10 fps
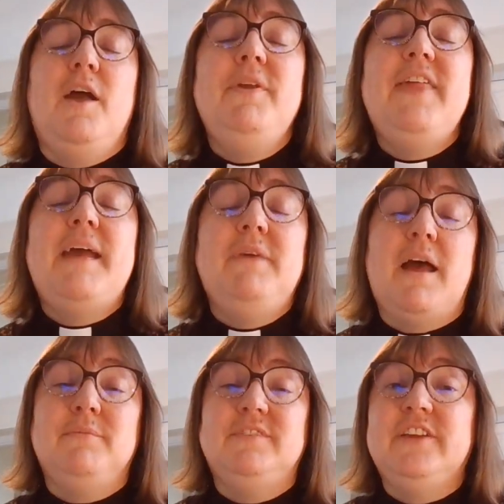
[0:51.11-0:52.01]
And we then
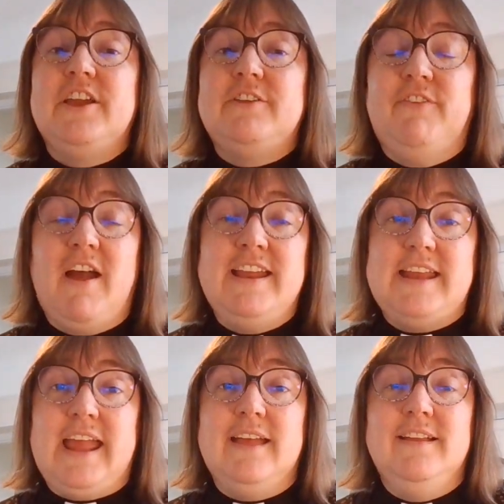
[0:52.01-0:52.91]
come to the Good
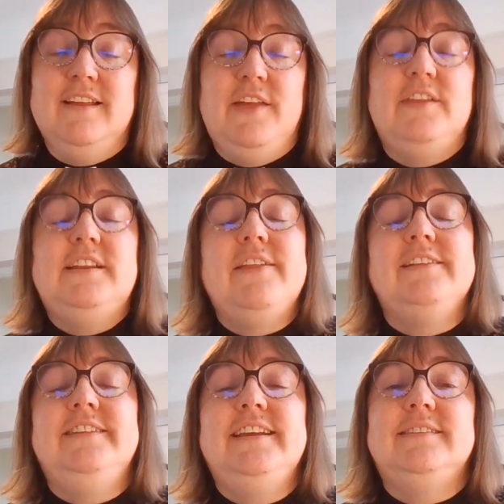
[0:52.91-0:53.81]
Friday, the day
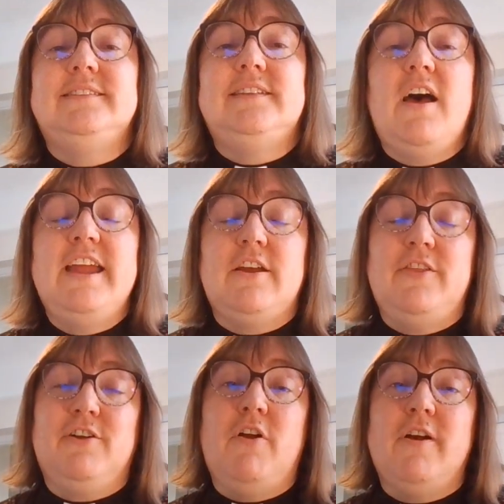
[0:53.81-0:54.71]
that Jesus died on
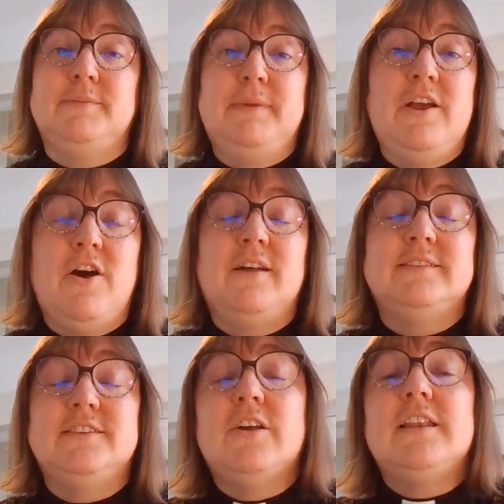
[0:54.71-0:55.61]
the cross
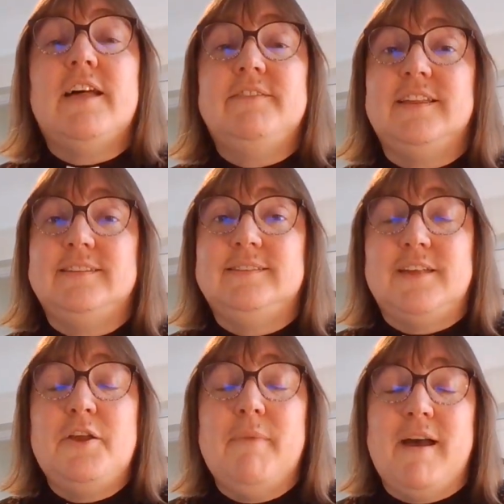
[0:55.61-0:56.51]
because God loves us
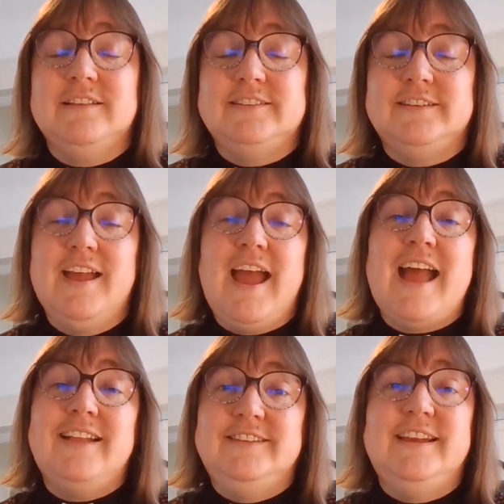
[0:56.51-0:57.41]
so much
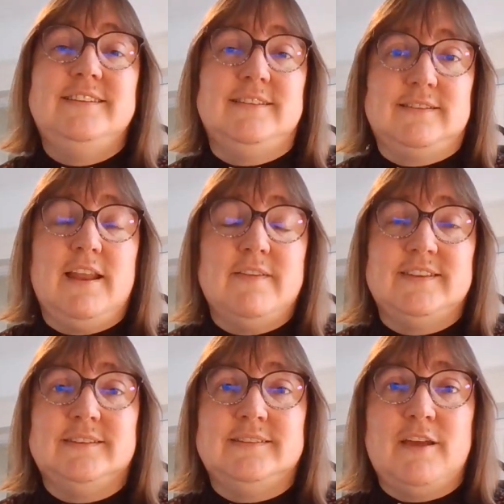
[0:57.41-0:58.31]
and Jesus loves
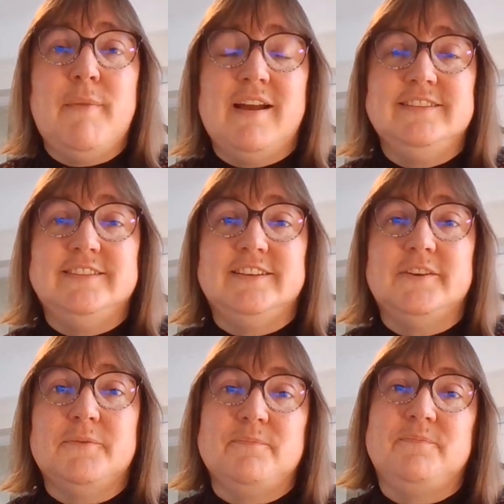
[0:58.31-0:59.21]
us so much.
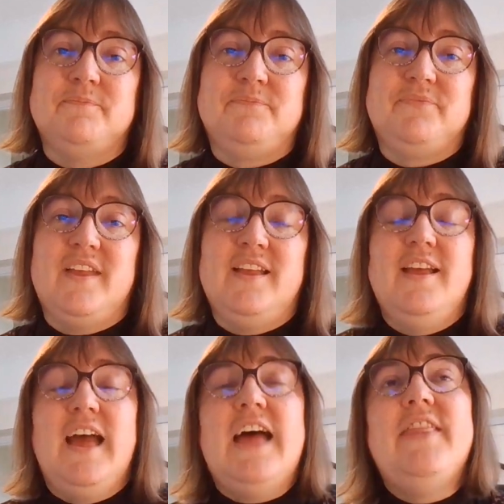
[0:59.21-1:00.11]

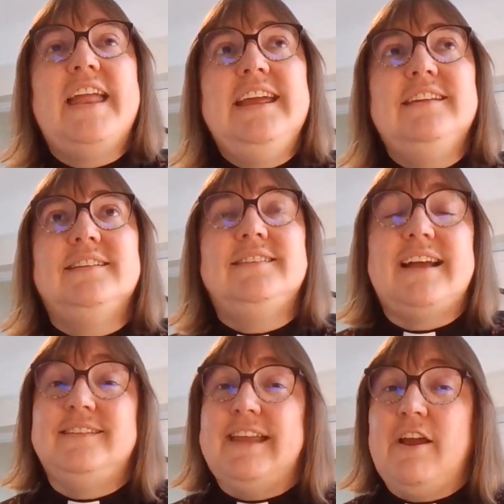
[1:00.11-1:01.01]
And that Easter
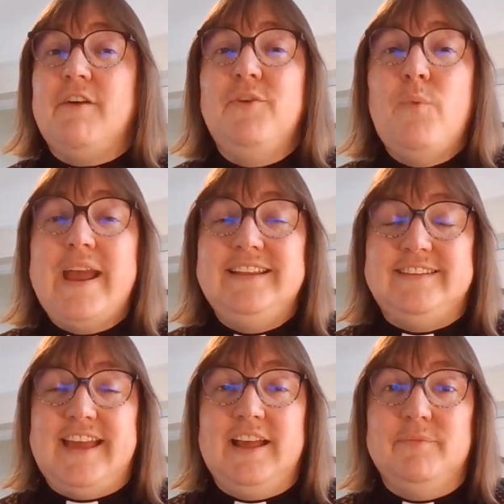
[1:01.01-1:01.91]
Saturday of the
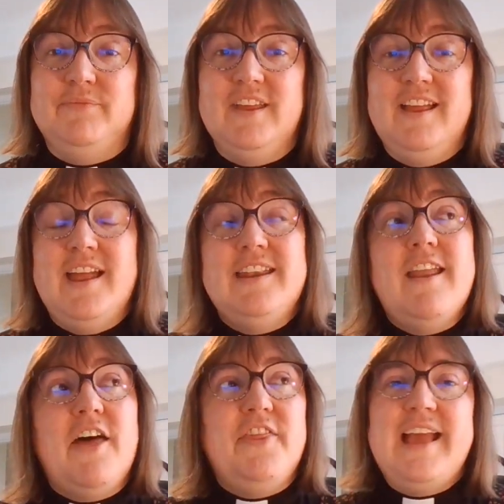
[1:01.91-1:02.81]
waiting,
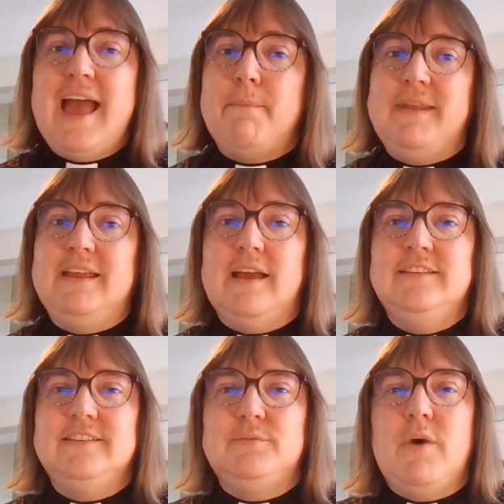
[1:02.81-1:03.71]
nothing happening
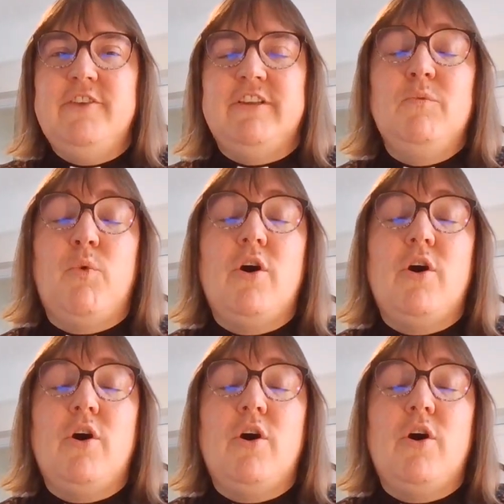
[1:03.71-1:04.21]
and just wondering